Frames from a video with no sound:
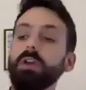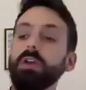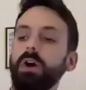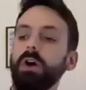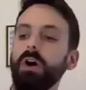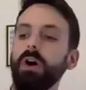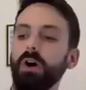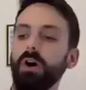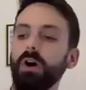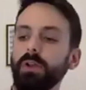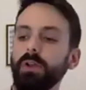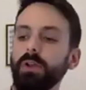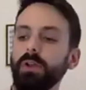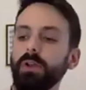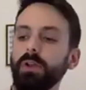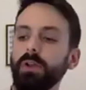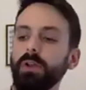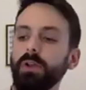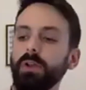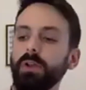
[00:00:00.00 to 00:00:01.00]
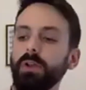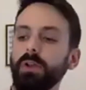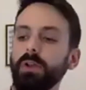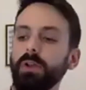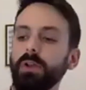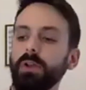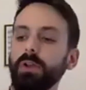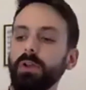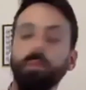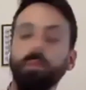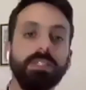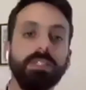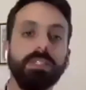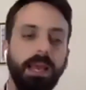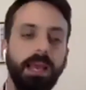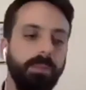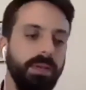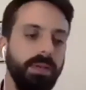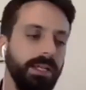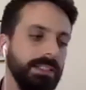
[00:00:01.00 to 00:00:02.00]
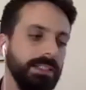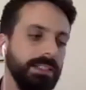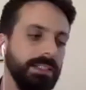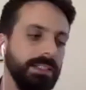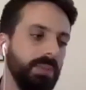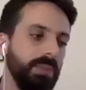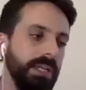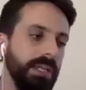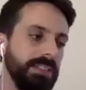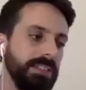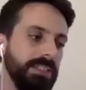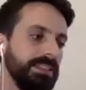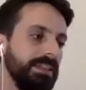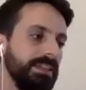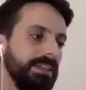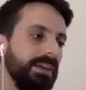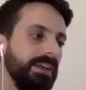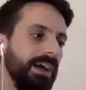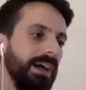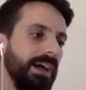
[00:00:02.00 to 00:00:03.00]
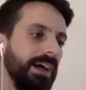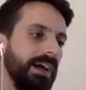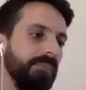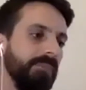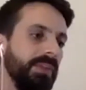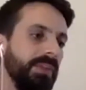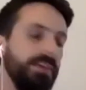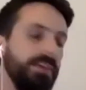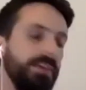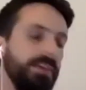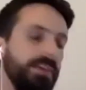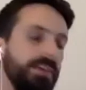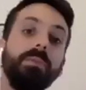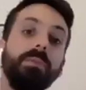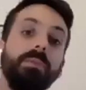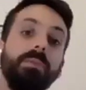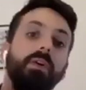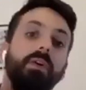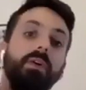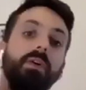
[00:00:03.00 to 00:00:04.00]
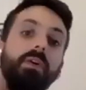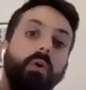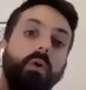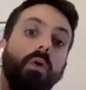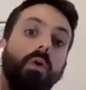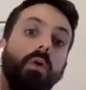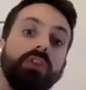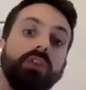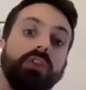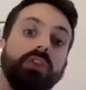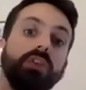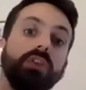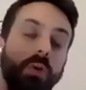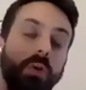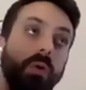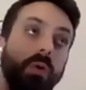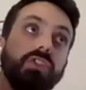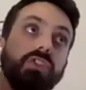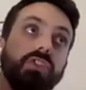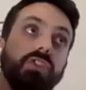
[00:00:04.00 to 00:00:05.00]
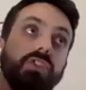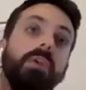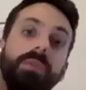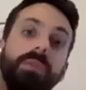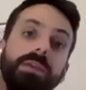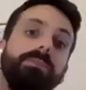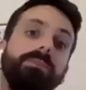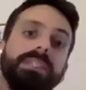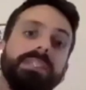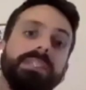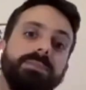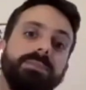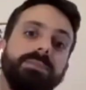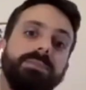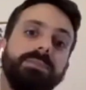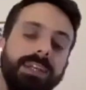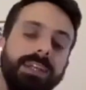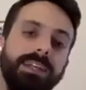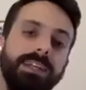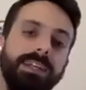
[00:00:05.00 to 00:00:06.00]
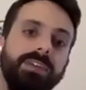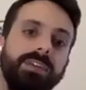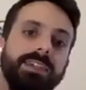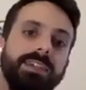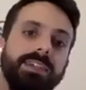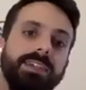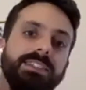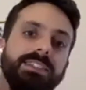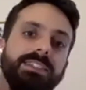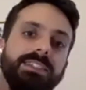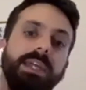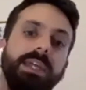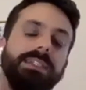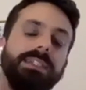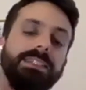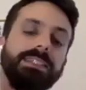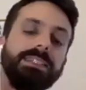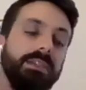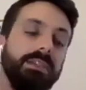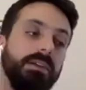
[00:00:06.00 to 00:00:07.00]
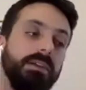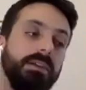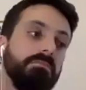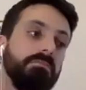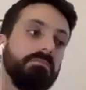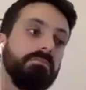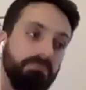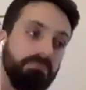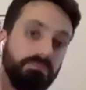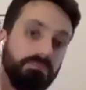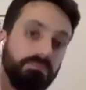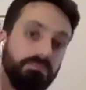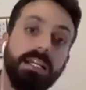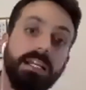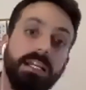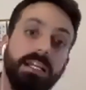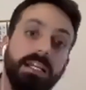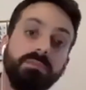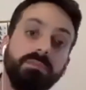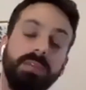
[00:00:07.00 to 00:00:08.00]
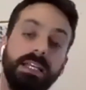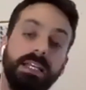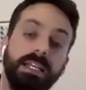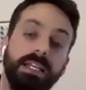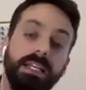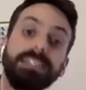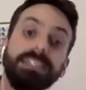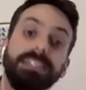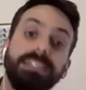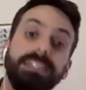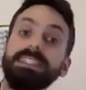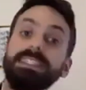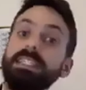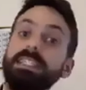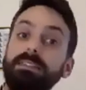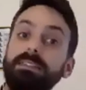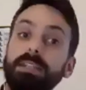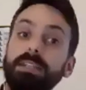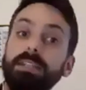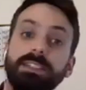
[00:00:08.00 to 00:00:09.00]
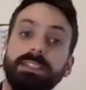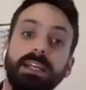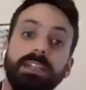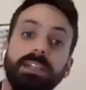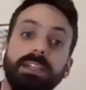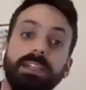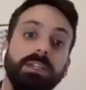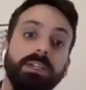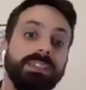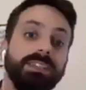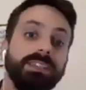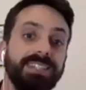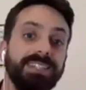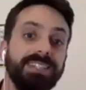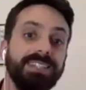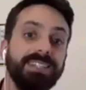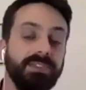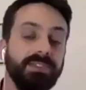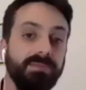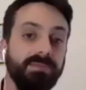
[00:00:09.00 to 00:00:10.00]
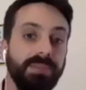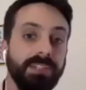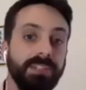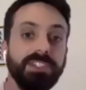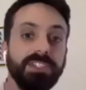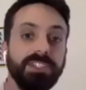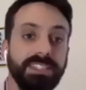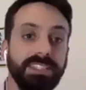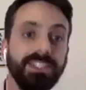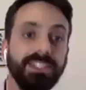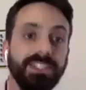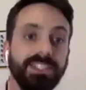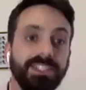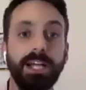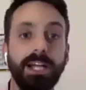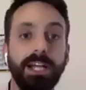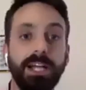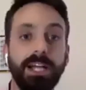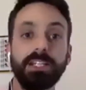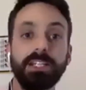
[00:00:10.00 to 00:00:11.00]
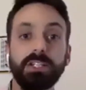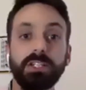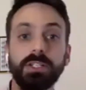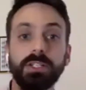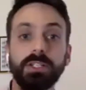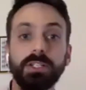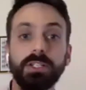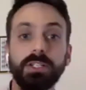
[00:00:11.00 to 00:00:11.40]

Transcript: on, on, on what's happening in space. Um, from an aut autonomy perspective, space is, is easier in a sense because there's much less to crash into.